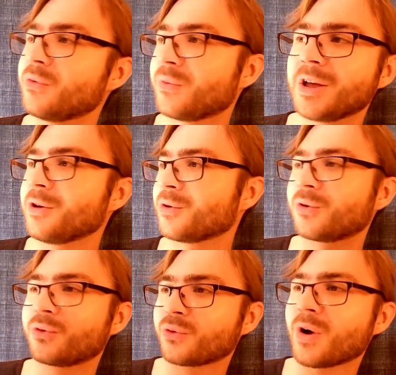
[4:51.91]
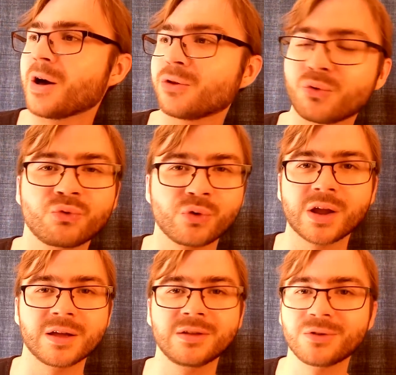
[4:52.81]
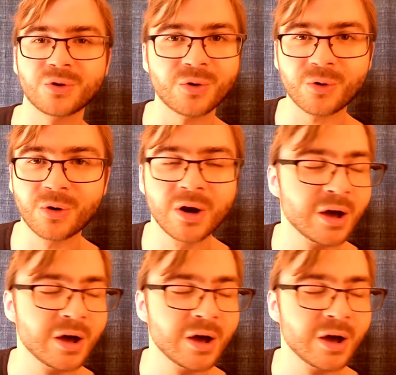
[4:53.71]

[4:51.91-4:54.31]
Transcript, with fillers: think or try to trick it or, or,